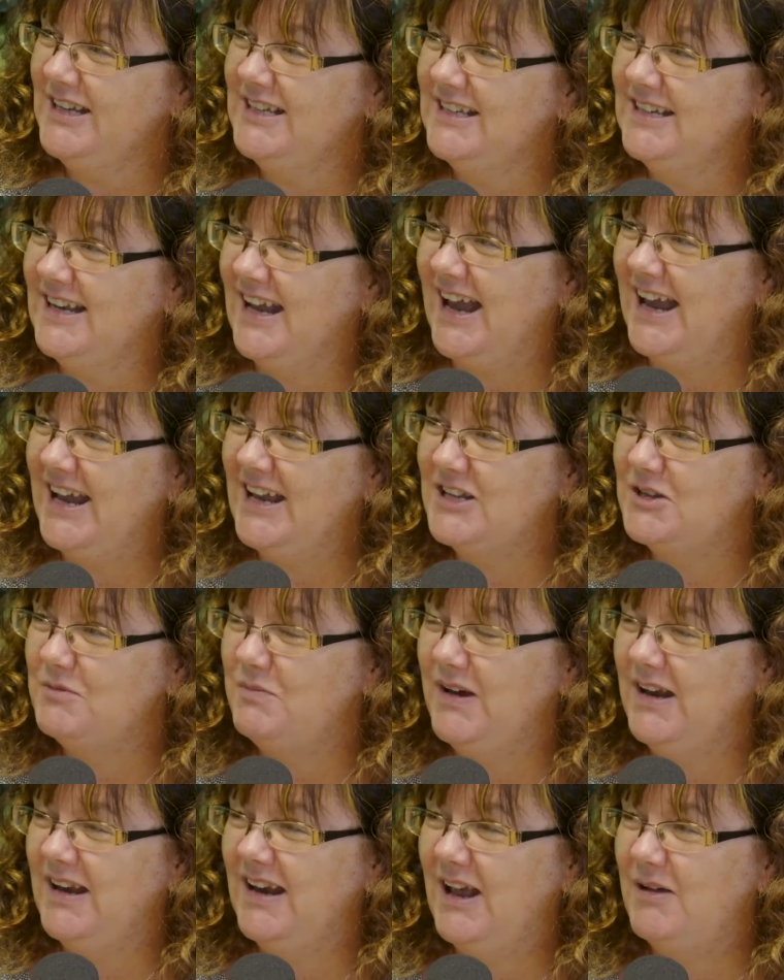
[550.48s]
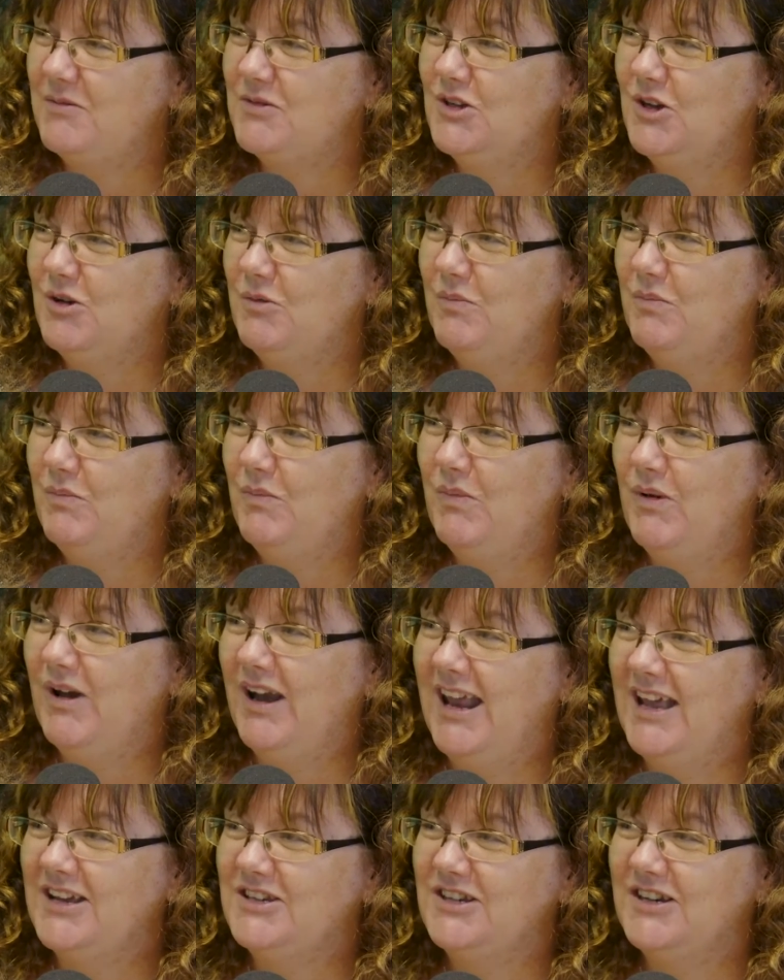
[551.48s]
today. It's been an absolute
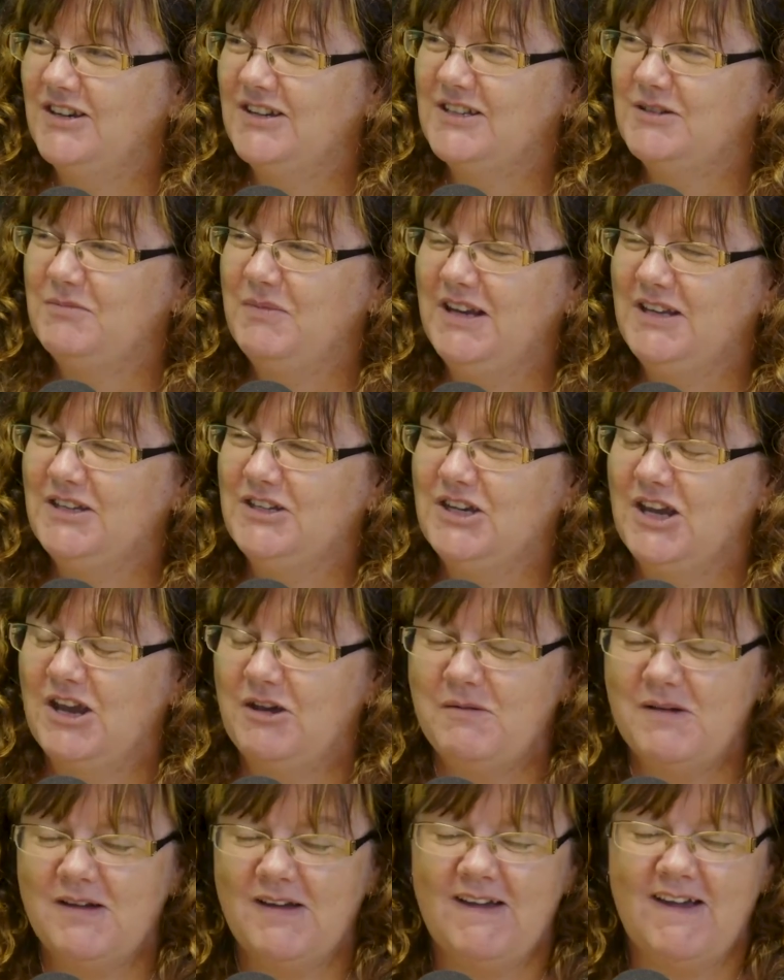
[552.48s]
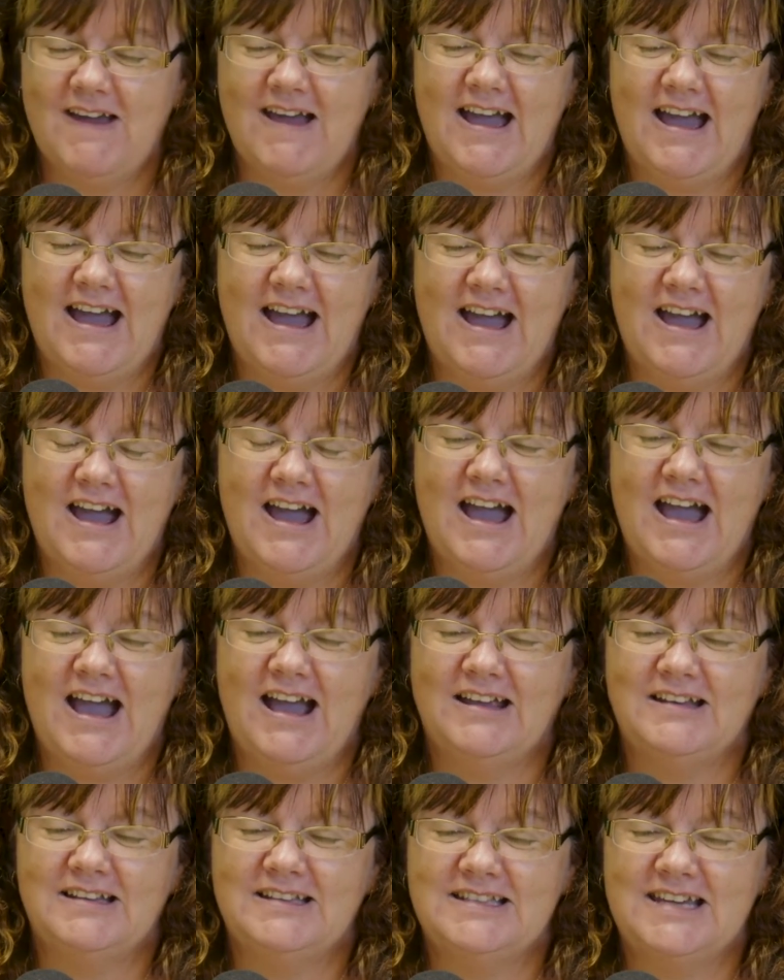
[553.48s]
pleasure to speak to you.
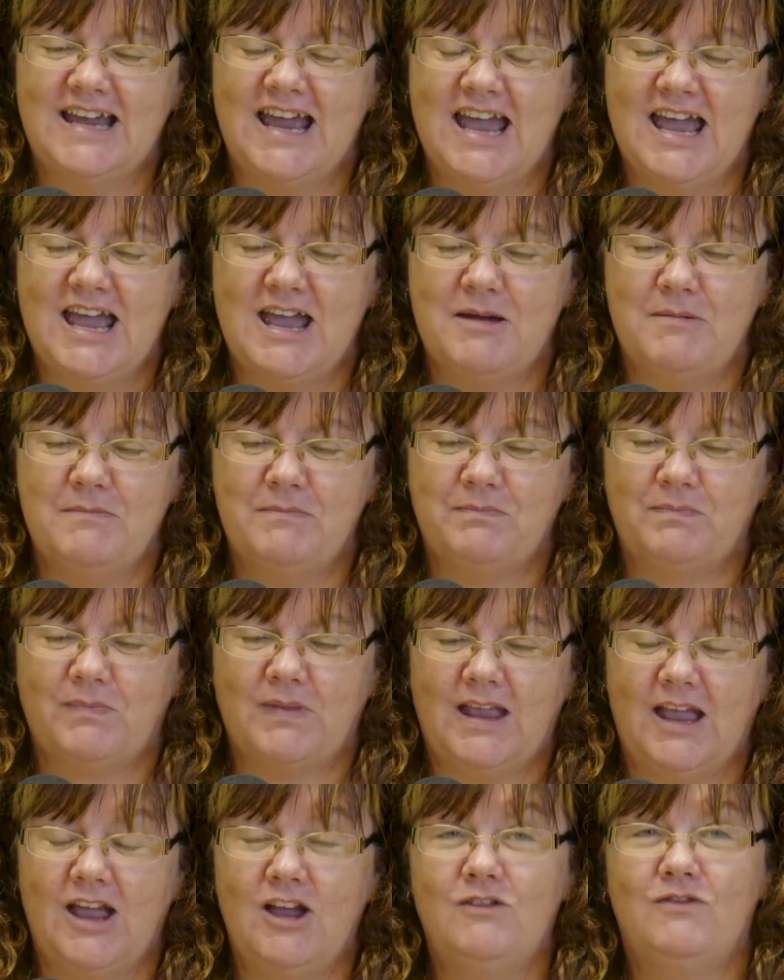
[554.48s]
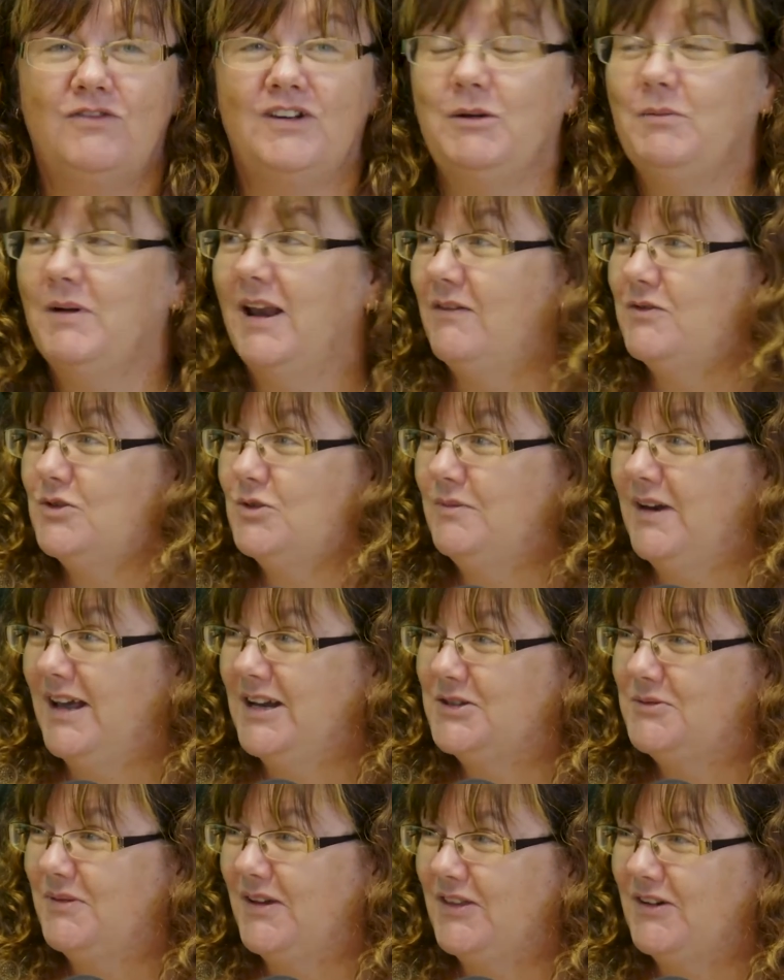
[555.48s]
And hopefully we'll have some
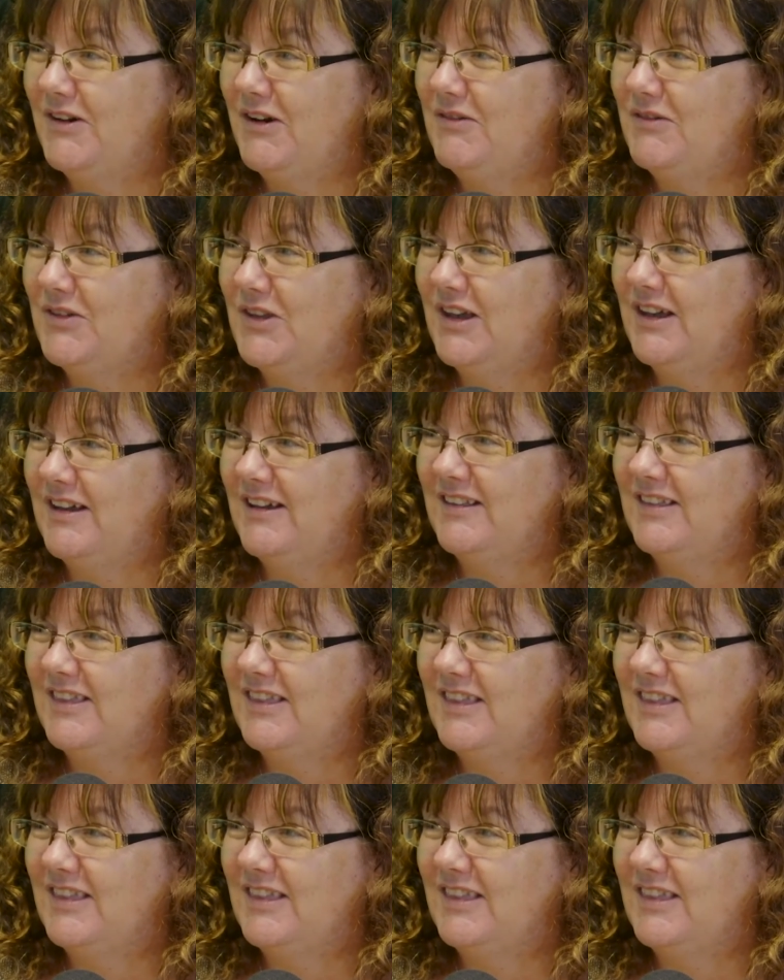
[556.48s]
nice weather over the